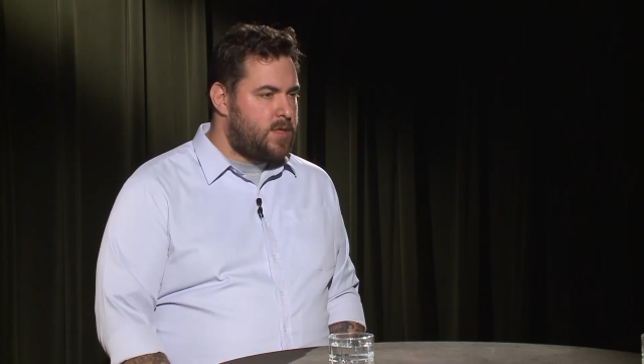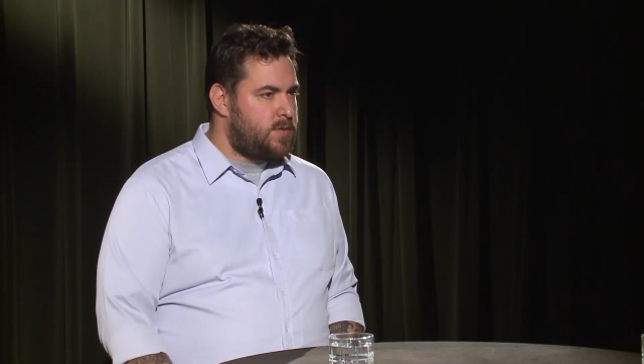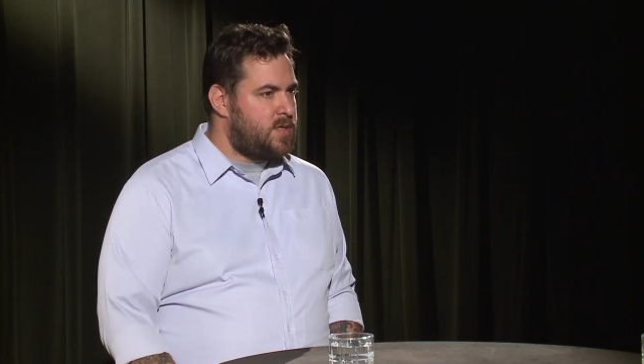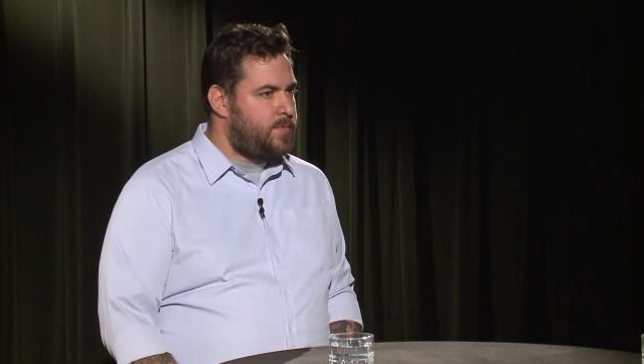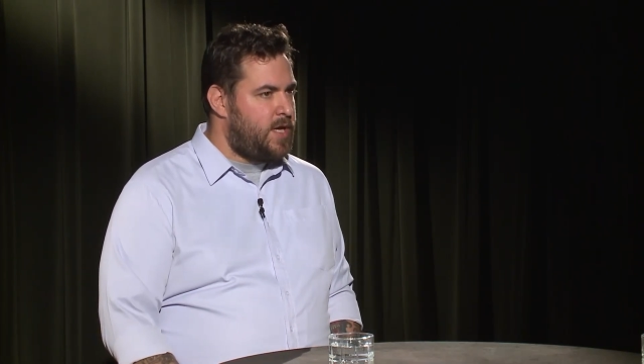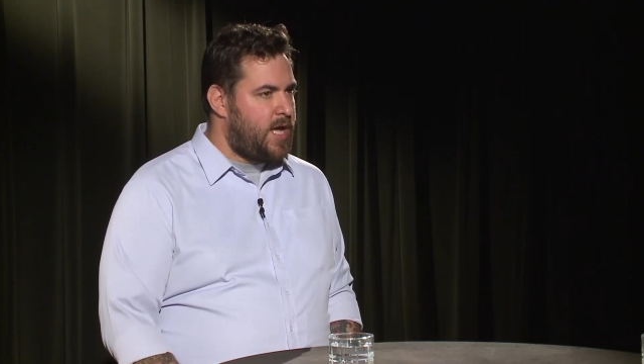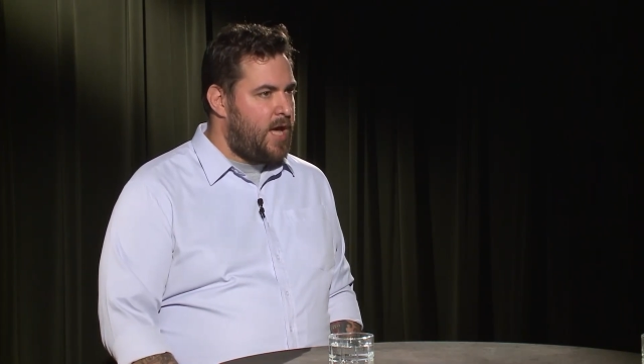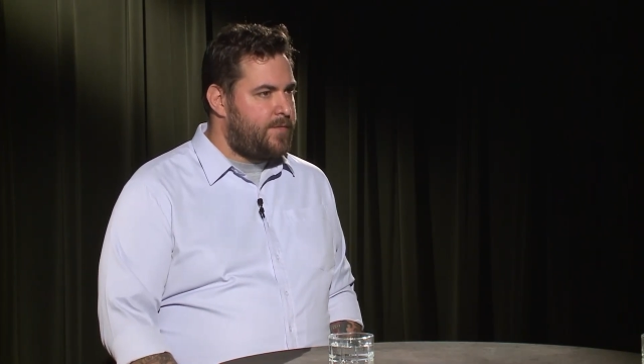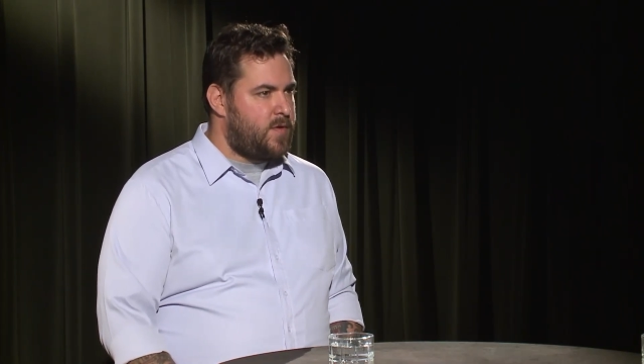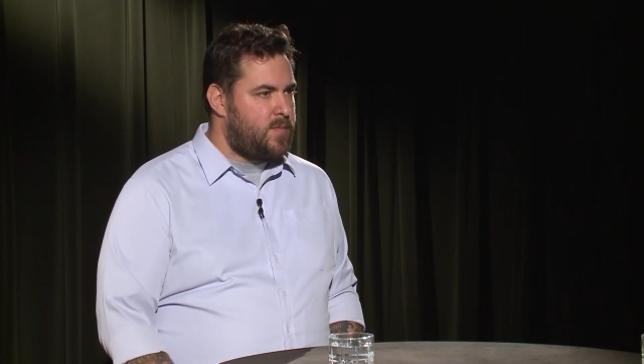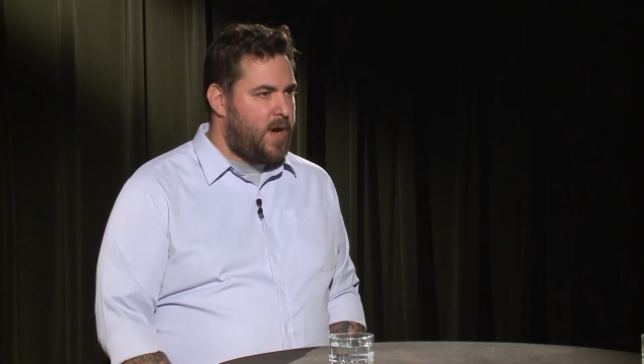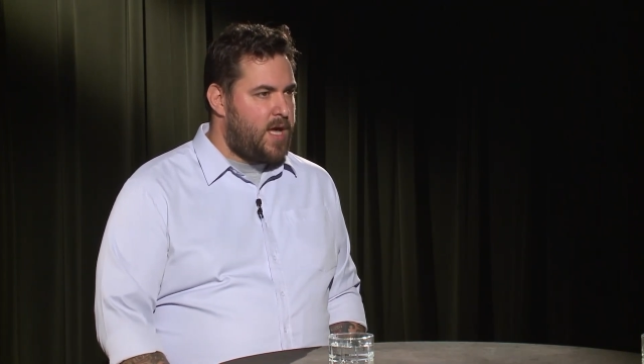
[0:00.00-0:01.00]
there was a big
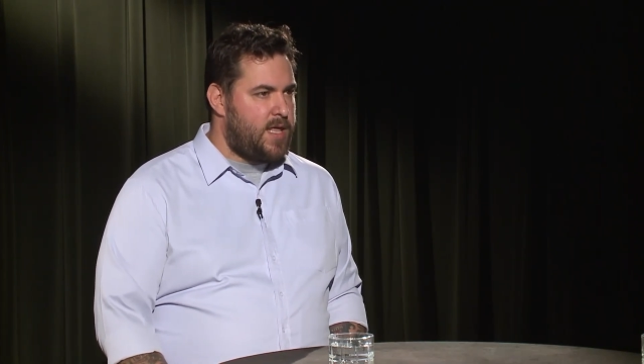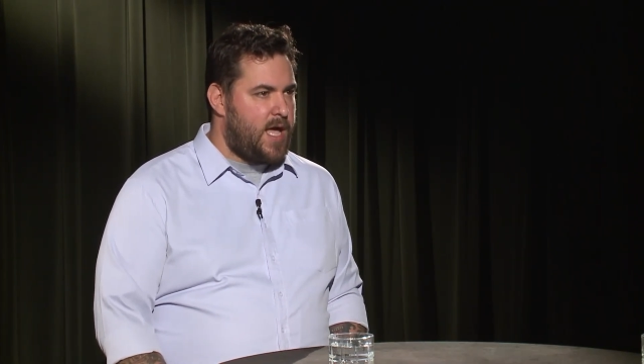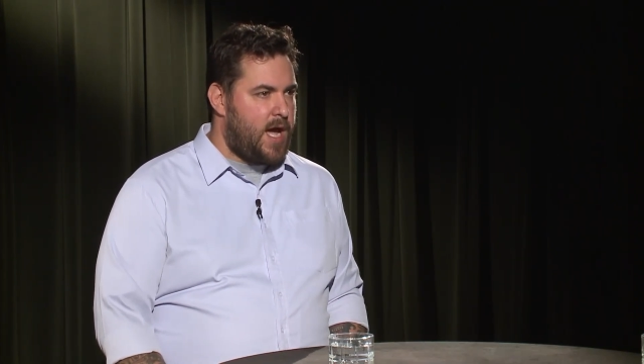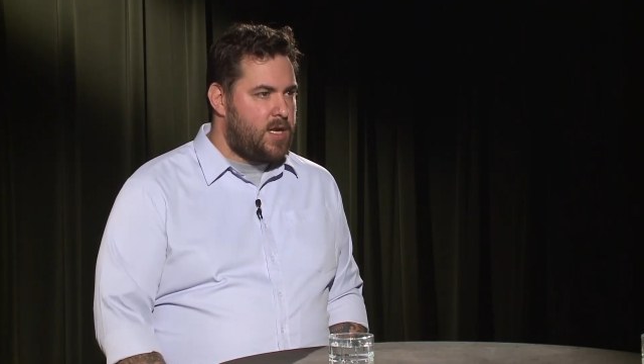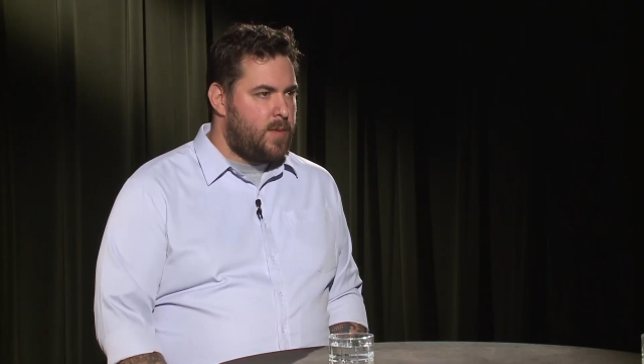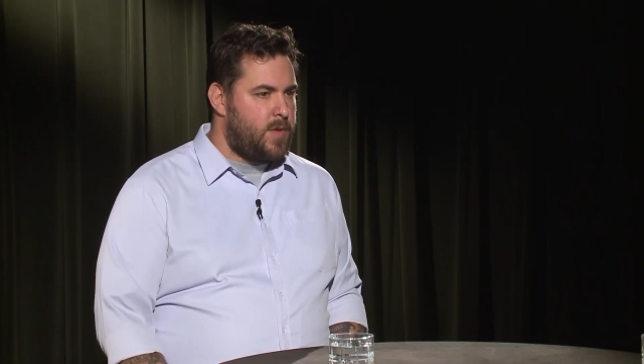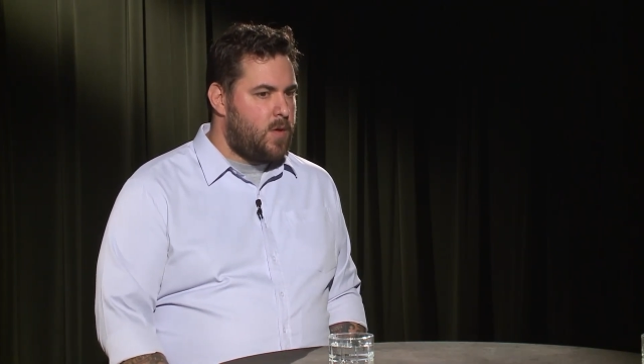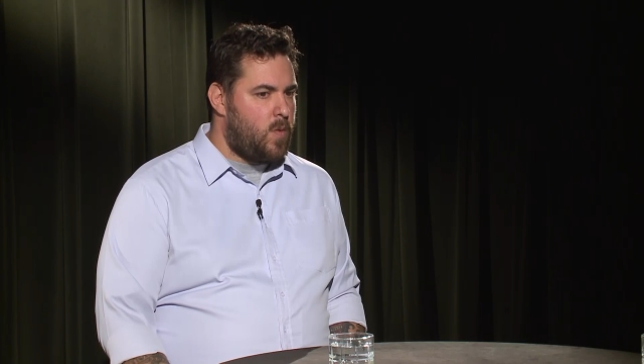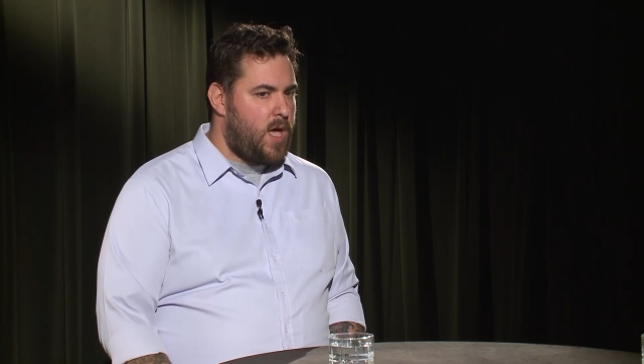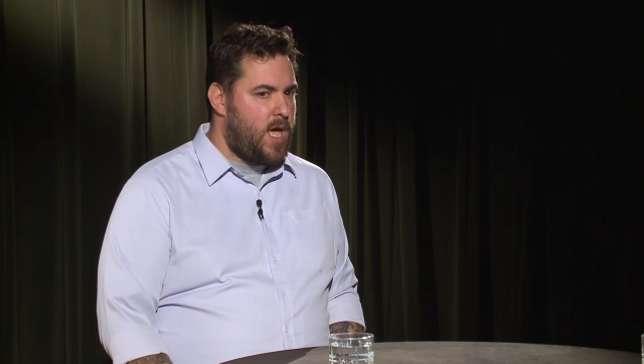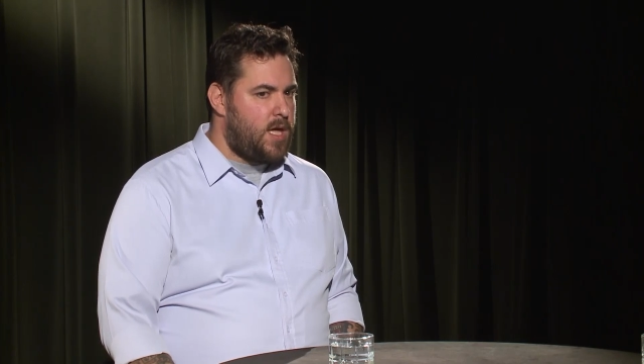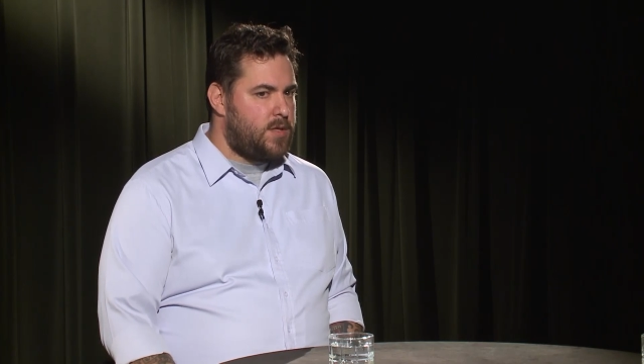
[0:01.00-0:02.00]
effort by the
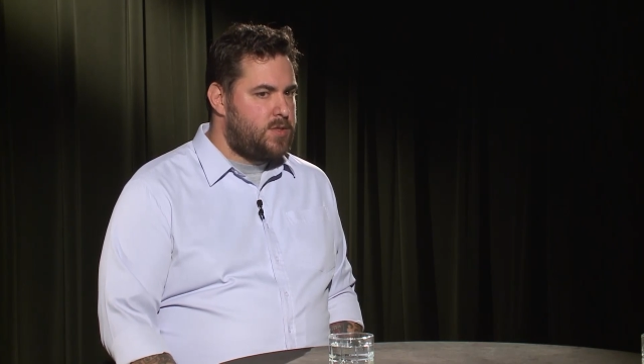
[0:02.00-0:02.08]
IWA